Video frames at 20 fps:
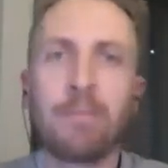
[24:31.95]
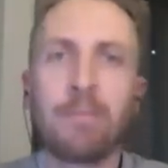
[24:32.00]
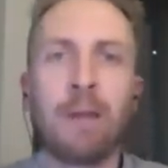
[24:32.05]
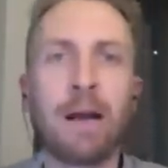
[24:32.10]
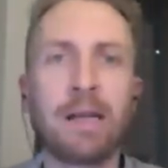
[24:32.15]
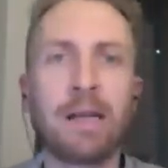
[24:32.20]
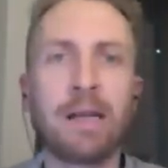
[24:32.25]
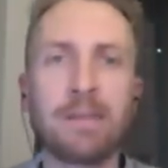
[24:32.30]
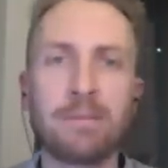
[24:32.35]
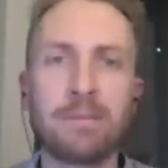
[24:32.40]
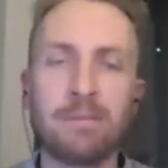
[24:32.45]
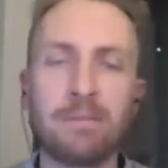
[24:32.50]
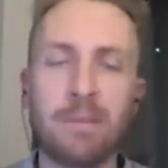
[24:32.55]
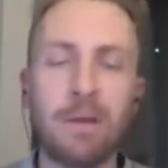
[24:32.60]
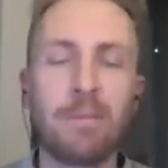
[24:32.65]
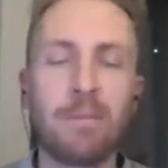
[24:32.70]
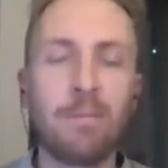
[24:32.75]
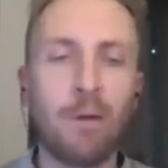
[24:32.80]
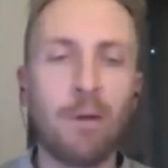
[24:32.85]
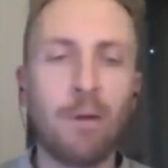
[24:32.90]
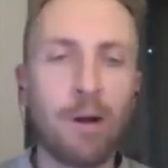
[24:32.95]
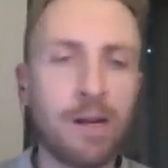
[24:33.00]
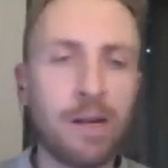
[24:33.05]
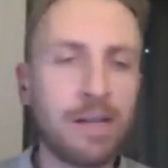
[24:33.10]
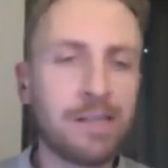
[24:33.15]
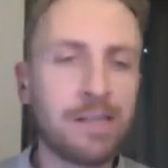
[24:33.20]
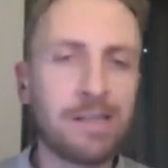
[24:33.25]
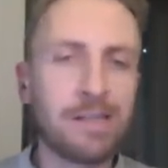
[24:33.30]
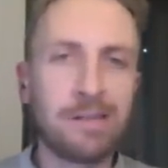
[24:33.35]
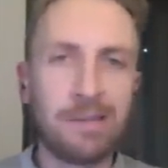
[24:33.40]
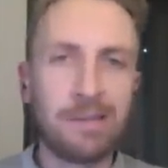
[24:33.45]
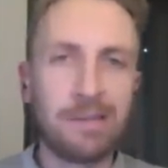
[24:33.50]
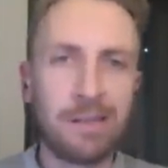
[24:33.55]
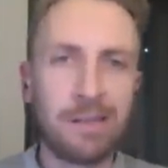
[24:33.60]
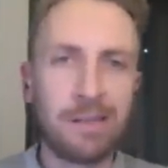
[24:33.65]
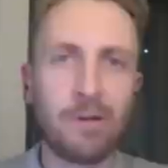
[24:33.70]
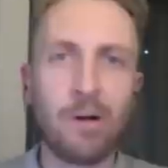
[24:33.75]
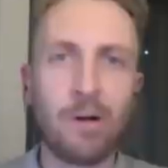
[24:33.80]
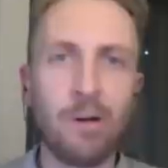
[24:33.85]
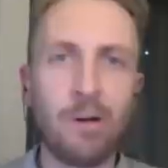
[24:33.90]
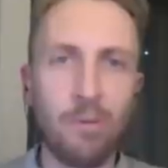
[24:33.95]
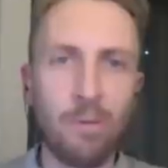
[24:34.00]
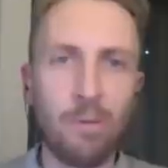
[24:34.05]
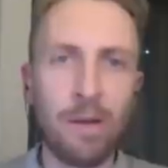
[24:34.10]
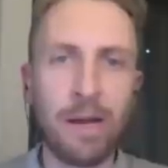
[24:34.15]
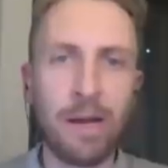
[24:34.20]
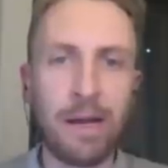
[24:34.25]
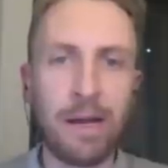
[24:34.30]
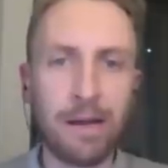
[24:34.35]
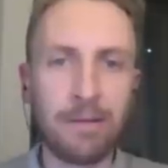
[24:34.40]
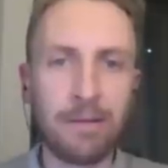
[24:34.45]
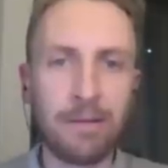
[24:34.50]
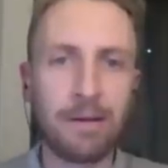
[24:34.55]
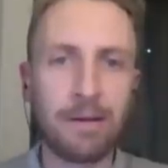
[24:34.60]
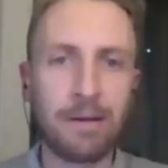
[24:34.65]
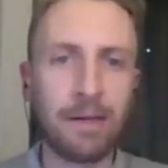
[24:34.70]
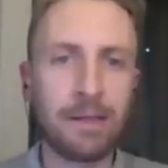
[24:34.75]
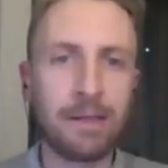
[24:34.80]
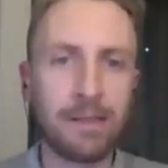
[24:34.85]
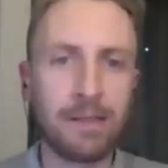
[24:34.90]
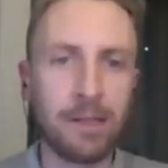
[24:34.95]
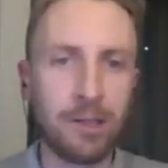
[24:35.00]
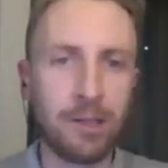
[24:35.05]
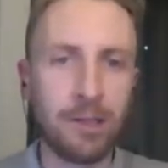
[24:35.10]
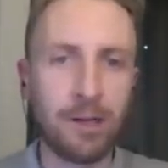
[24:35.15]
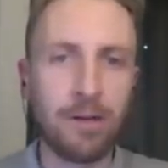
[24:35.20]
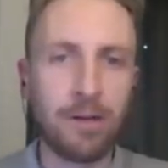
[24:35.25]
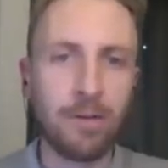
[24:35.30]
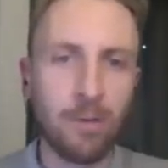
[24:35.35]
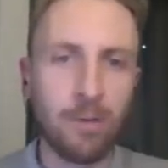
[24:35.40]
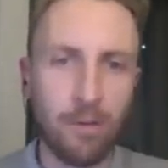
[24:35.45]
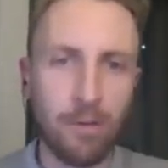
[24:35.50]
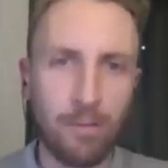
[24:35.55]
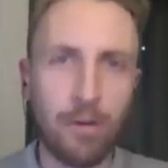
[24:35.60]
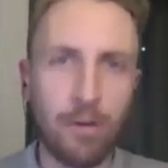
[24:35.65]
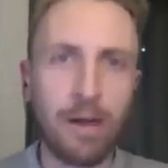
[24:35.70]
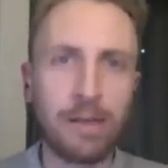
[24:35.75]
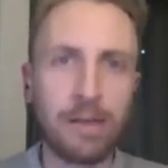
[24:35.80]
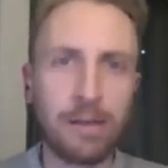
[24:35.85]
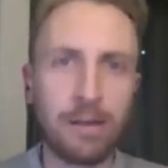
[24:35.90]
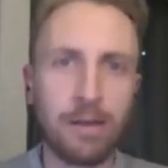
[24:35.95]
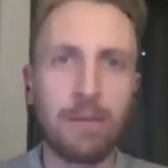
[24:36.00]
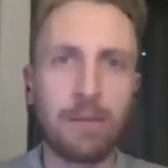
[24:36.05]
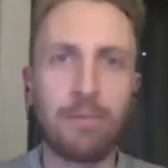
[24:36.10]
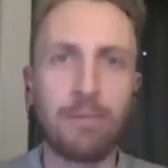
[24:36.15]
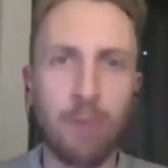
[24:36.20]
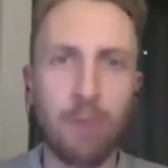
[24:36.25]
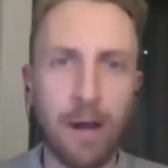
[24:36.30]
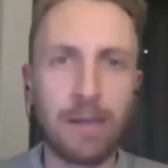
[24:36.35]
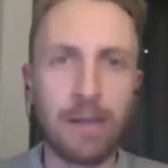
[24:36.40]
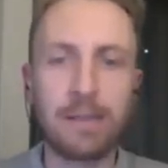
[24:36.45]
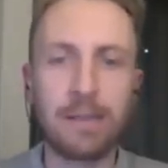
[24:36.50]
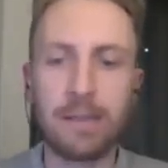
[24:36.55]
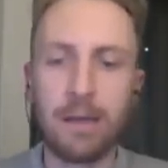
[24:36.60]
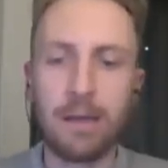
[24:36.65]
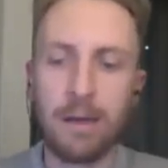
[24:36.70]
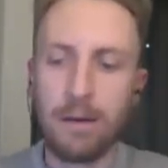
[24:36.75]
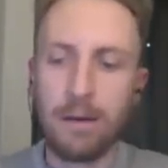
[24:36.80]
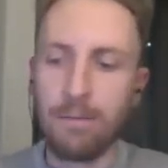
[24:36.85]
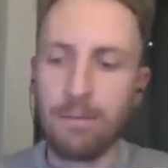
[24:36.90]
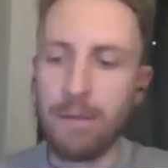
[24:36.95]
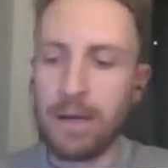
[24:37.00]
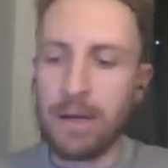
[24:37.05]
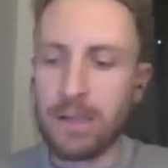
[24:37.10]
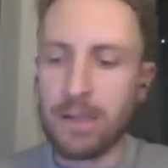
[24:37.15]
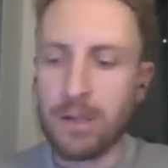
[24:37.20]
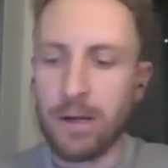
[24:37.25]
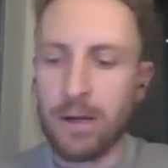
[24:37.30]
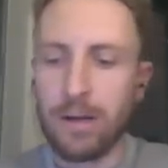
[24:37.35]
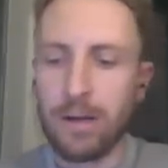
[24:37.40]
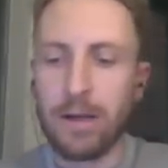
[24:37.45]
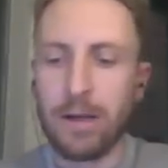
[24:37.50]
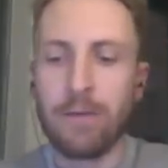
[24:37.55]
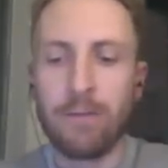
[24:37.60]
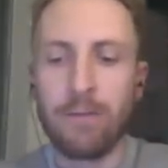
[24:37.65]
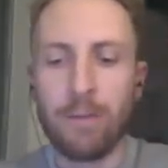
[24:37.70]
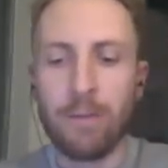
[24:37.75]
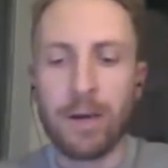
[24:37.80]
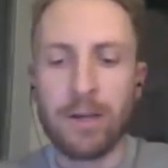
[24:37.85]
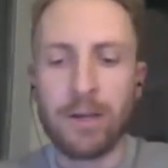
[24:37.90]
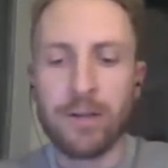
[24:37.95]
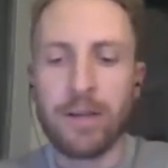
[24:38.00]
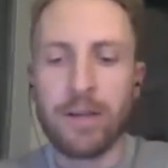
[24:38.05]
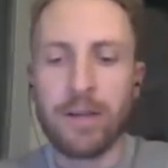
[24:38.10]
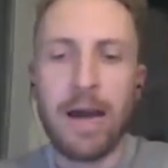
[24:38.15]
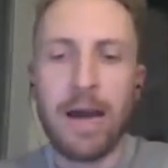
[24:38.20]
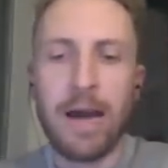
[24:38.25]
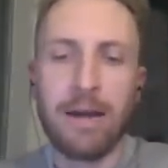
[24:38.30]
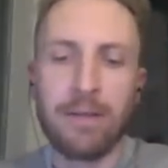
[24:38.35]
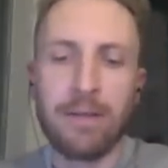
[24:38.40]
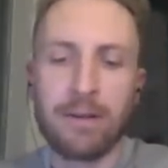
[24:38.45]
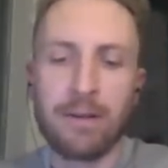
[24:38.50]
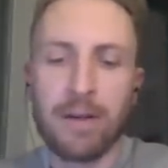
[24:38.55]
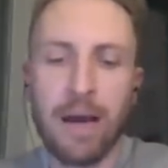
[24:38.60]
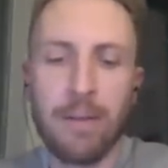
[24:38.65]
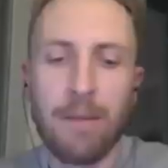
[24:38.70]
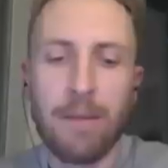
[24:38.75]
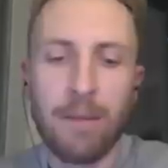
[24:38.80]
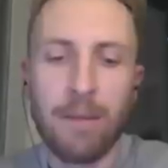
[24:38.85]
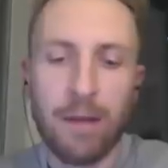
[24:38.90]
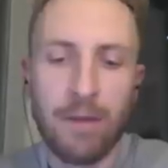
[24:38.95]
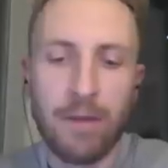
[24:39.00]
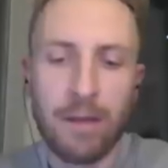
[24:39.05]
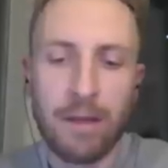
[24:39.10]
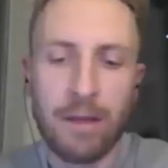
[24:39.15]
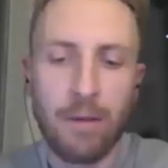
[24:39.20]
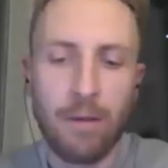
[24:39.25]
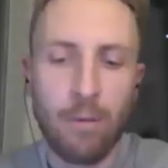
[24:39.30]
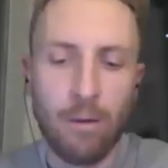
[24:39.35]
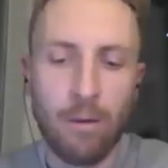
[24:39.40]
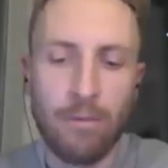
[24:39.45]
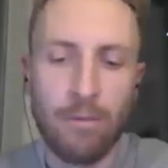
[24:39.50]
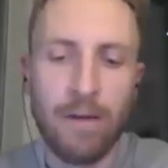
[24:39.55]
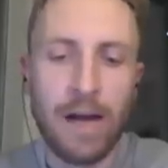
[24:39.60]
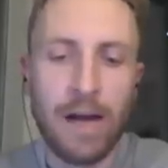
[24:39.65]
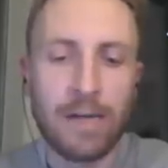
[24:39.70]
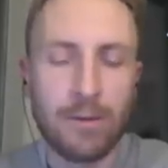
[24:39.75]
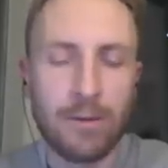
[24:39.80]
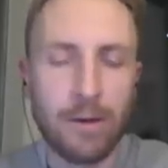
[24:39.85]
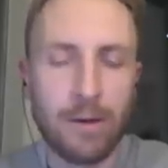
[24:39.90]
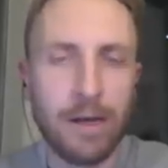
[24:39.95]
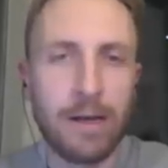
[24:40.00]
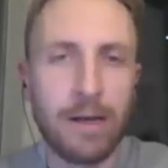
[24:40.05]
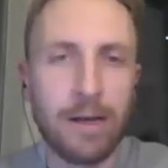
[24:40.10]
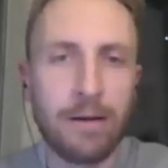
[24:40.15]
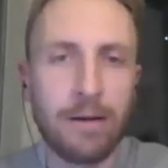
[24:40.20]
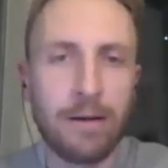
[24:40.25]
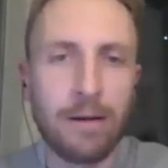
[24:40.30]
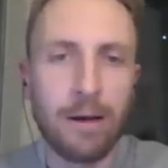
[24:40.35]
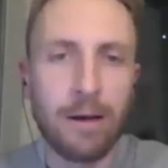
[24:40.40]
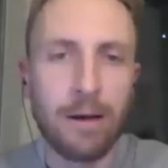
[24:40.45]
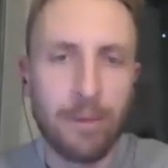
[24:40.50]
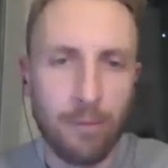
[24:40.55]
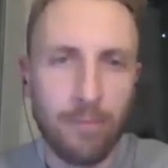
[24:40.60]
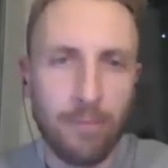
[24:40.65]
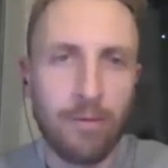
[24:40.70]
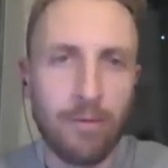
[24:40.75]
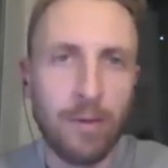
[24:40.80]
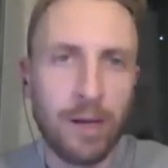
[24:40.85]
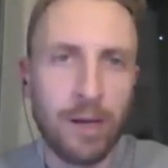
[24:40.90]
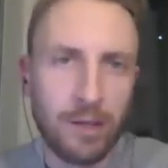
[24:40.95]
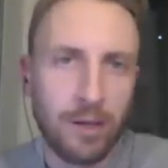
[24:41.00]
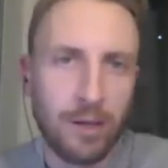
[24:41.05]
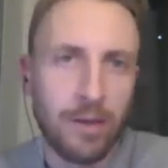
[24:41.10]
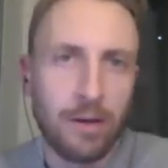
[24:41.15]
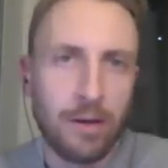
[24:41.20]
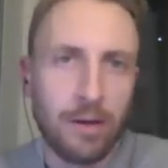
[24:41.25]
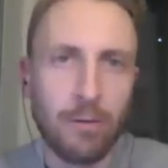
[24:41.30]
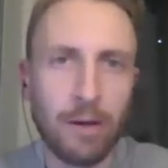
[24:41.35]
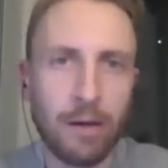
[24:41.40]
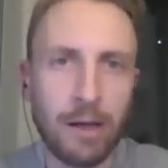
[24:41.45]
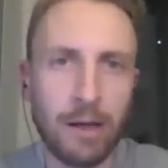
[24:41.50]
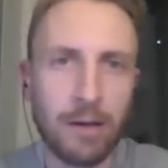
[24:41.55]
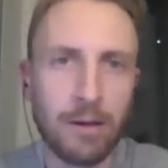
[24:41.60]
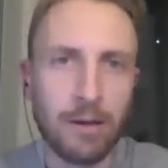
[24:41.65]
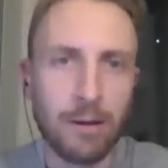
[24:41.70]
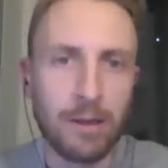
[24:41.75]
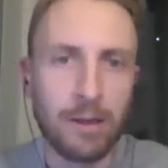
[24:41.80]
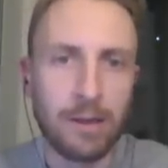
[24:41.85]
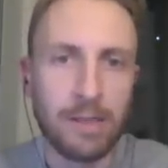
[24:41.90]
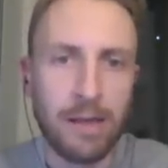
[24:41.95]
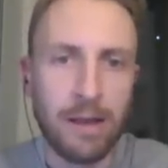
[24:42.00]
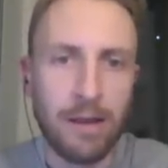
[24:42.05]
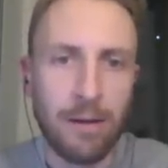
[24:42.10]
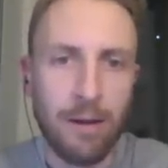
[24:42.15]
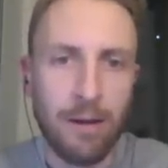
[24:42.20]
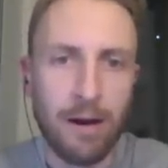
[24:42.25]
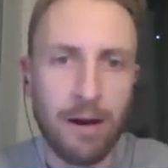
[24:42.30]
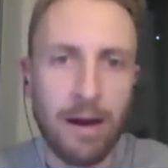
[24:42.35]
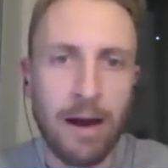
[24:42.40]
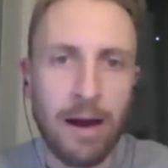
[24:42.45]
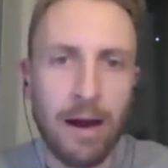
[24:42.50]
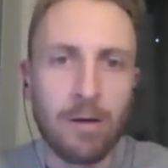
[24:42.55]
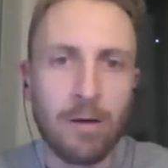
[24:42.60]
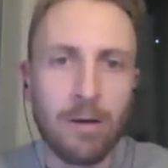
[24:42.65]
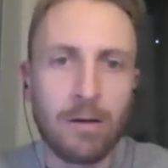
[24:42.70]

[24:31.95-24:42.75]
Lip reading: I guess markets as a whole were making a decision or a price based on the information they had at the time, but I think they weren't factoring in other information. I think we can clearly say that right now.